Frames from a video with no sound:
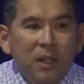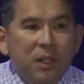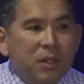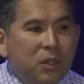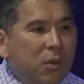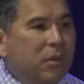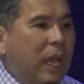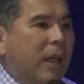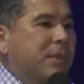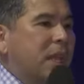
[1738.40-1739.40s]
So
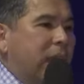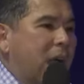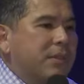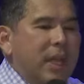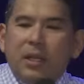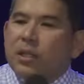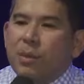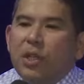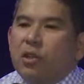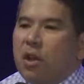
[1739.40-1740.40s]
I'm not, that doesn't
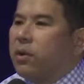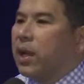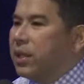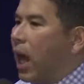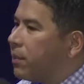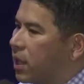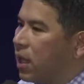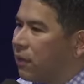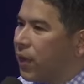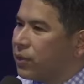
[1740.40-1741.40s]
mean you go around and say, I'm a
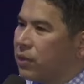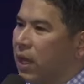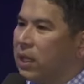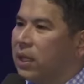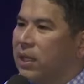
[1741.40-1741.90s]
king of Australia.